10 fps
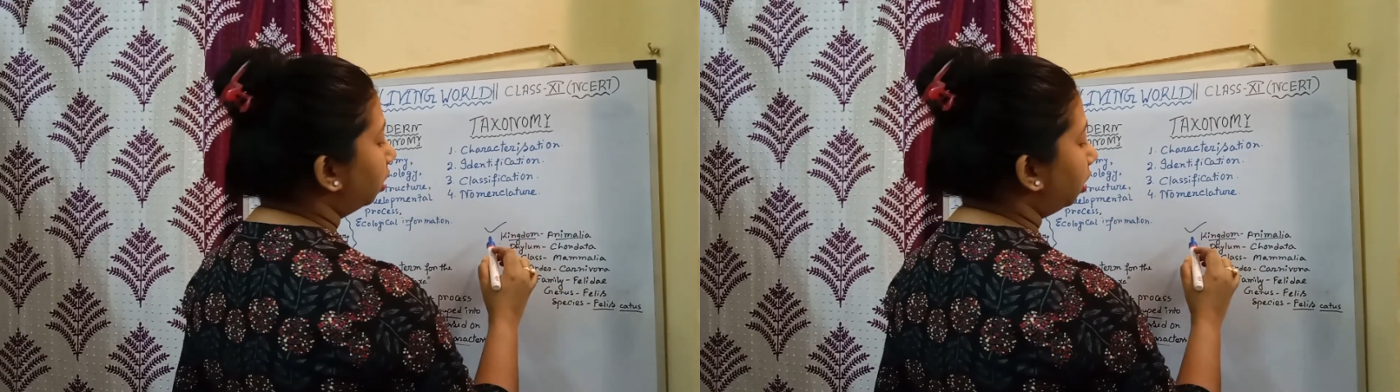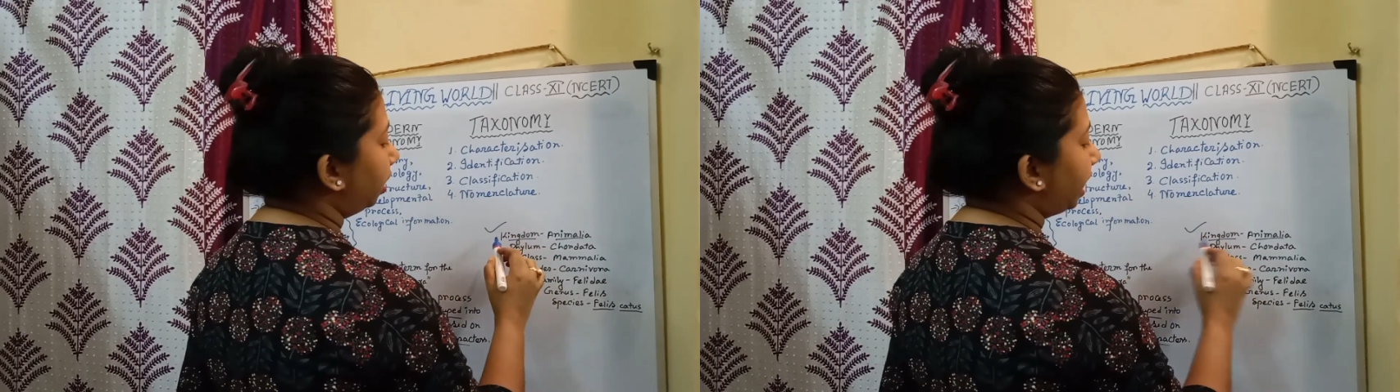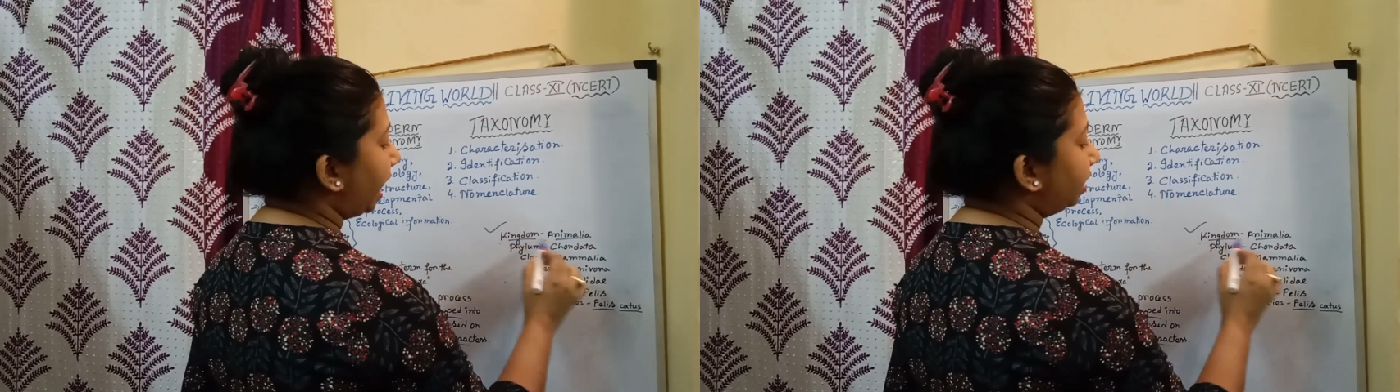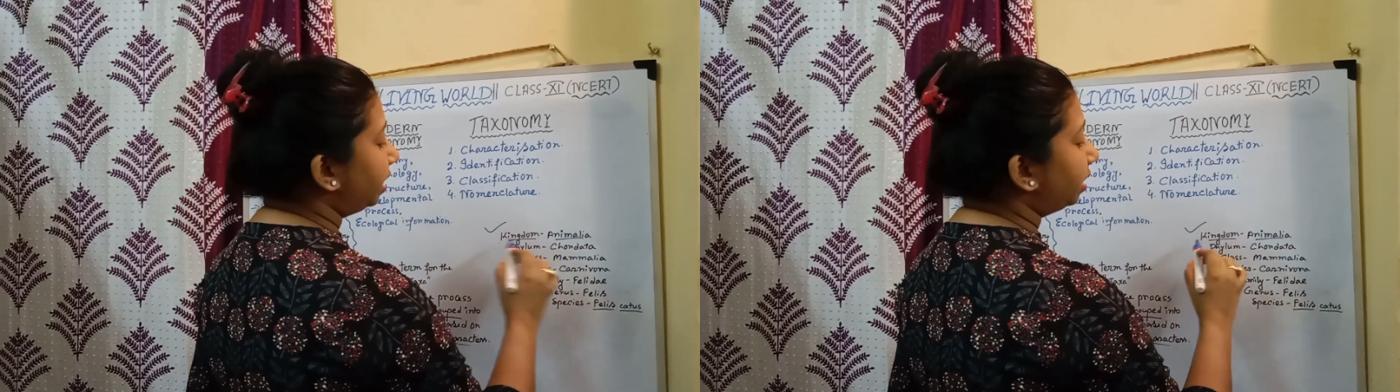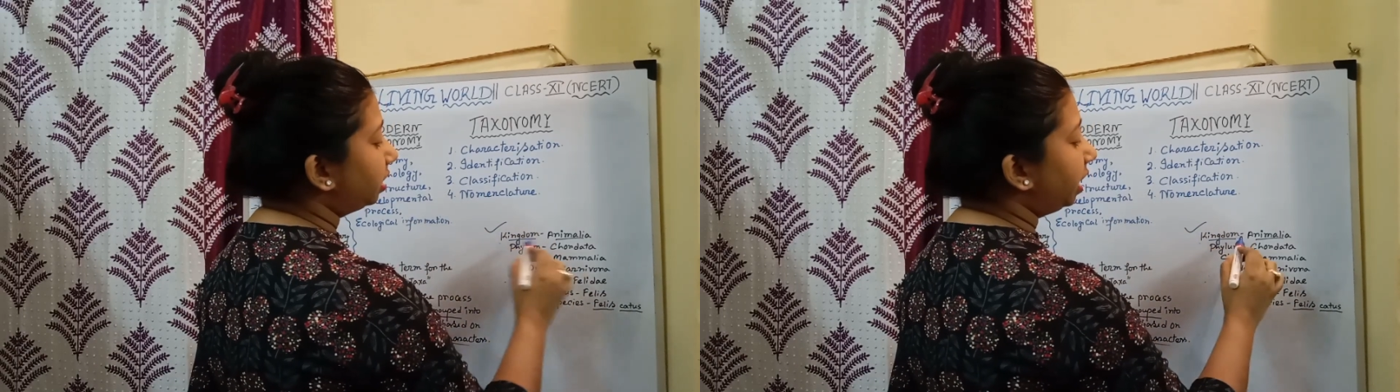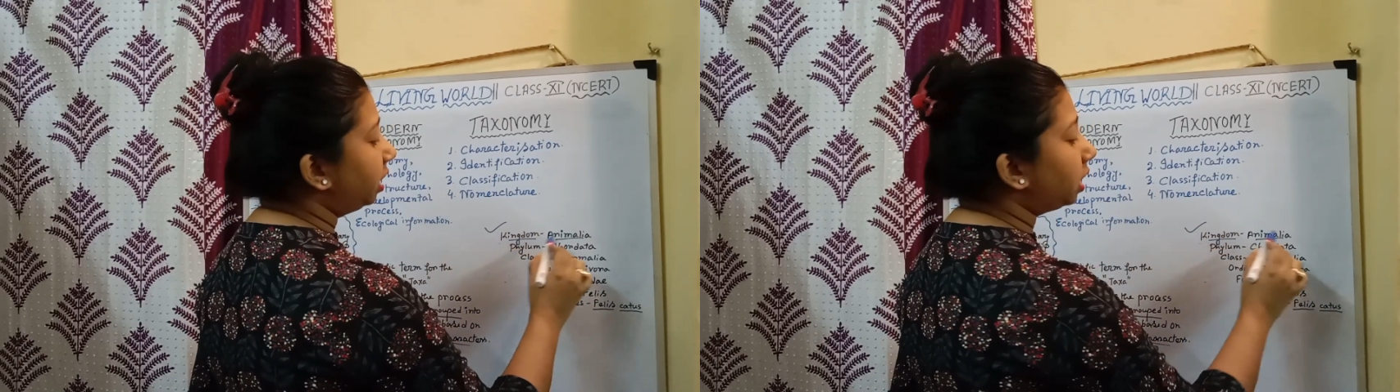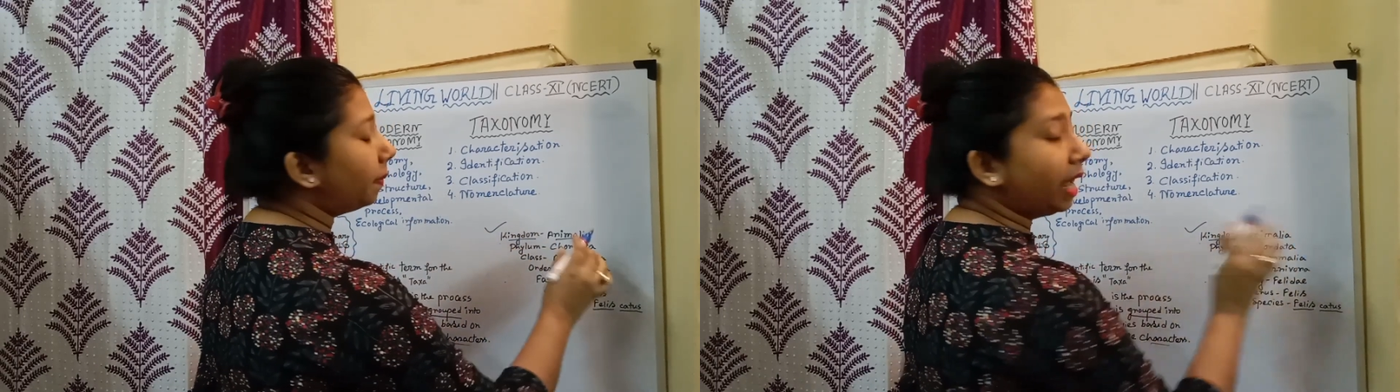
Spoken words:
write that kingdom